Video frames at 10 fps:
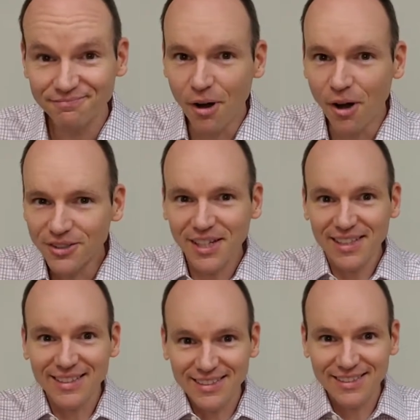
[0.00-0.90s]
Paul says
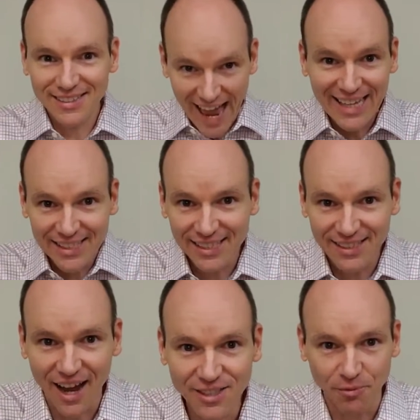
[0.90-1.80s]
that's his
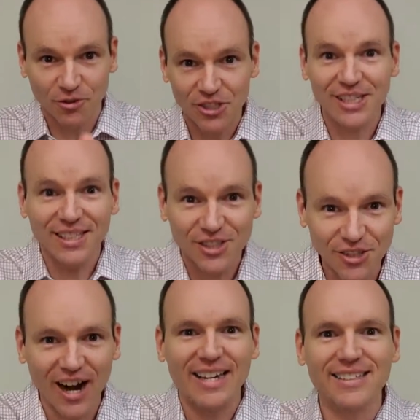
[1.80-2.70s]
gospel. Jesus
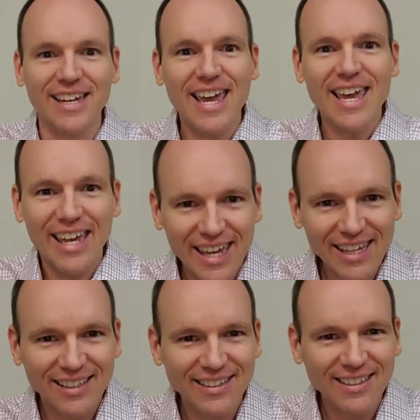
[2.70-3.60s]
Christ
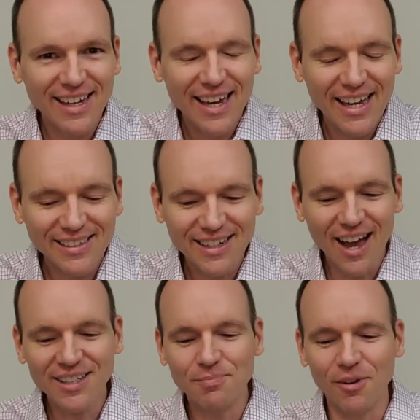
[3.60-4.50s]
is his
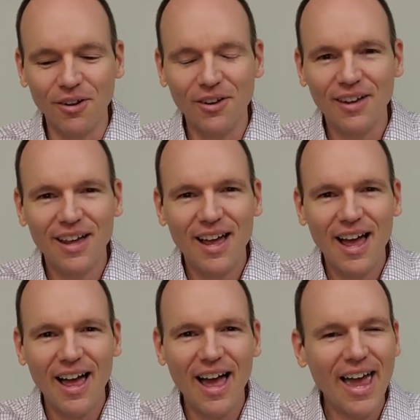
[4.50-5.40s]
gospel.
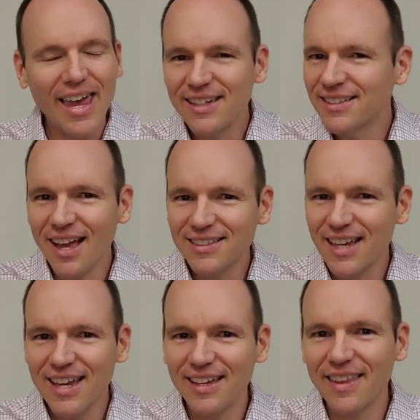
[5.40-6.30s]
He's not
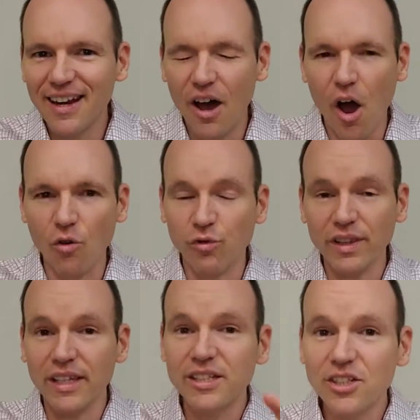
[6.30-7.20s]
saying that a
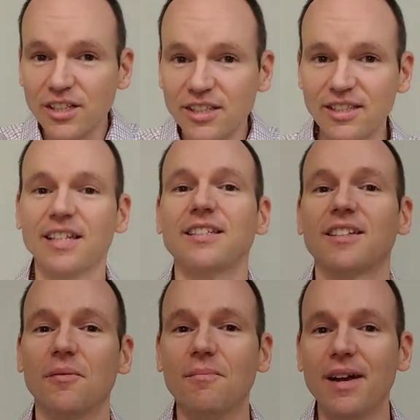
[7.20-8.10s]
religious
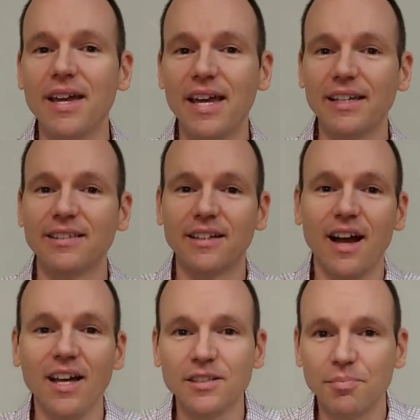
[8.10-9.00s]
system is the
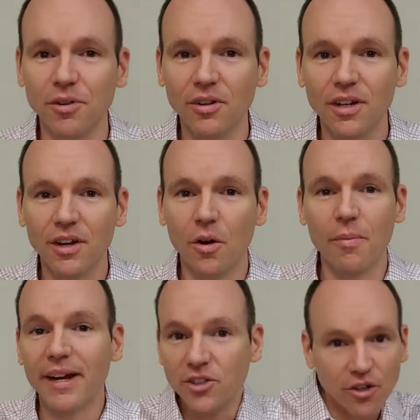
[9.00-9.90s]
gospel, or
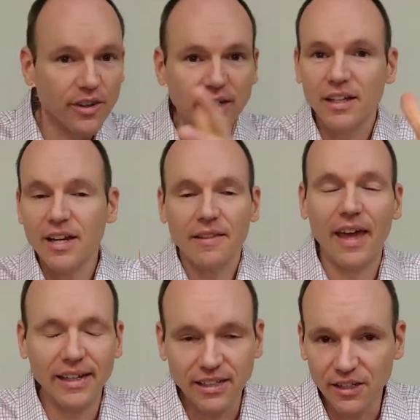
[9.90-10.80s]
making sure
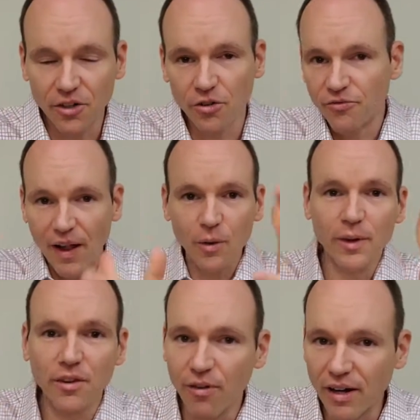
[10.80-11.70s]
that you're
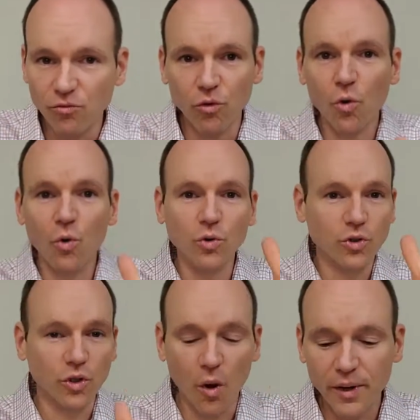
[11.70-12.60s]
following the right rules
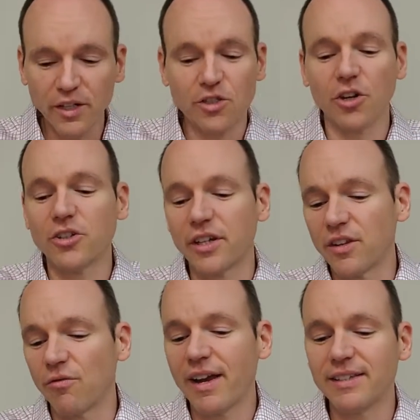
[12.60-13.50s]
or going to church at
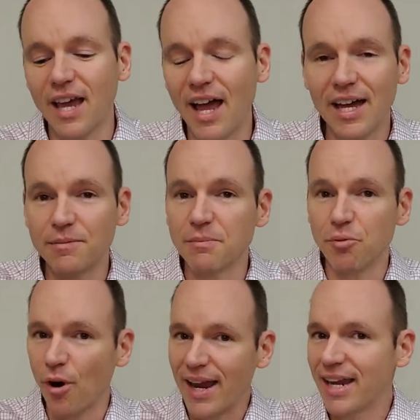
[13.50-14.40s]
the right times and
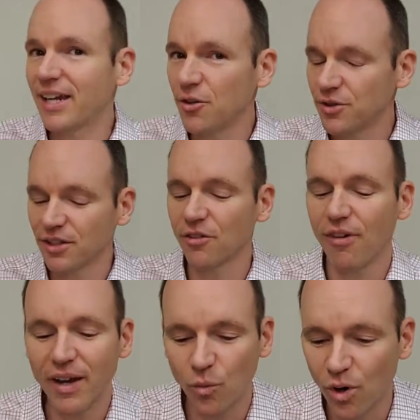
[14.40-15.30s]
praying using the
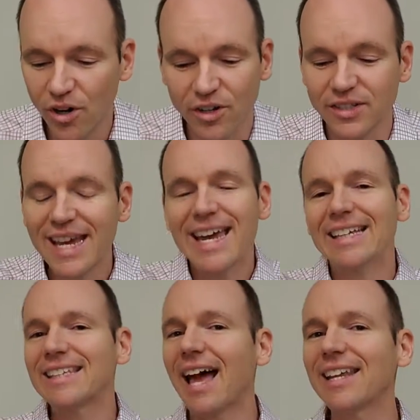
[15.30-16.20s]
right words.
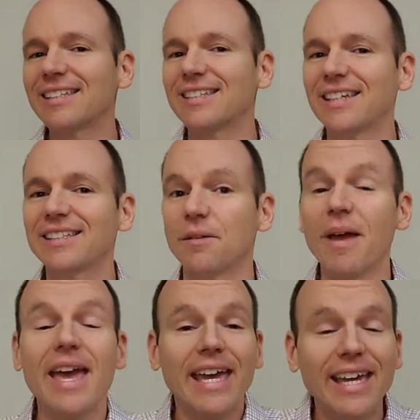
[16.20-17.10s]
It's not a system.
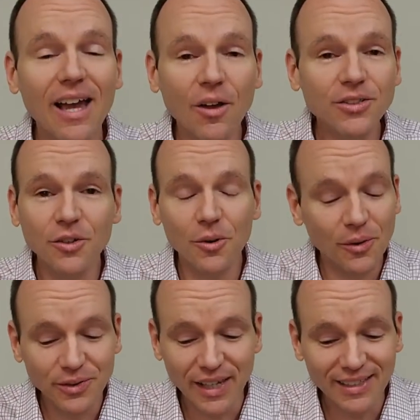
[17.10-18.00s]
He
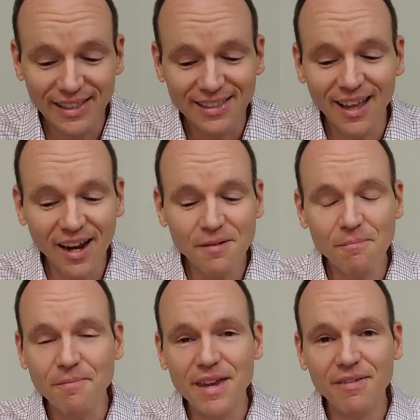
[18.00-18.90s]
also says it's not
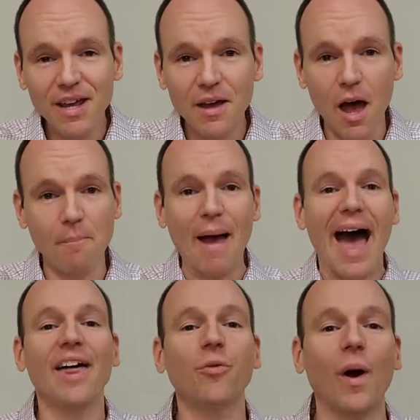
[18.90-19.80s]
even a
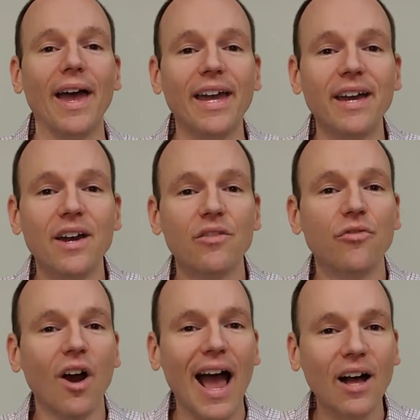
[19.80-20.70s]
pathway
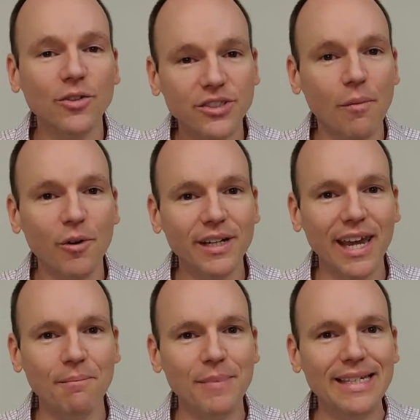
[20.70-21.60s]
for how someone
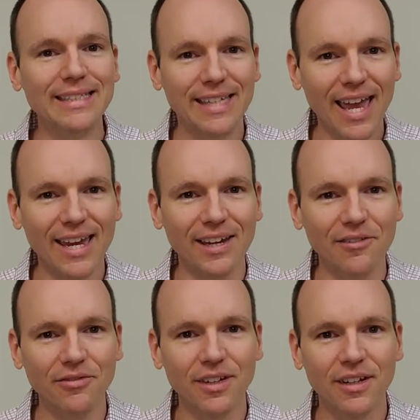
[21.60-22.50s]
can be
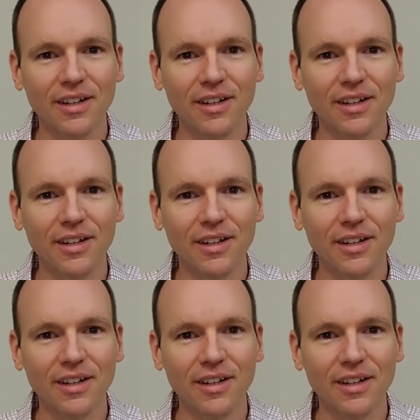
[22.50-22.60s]
saved,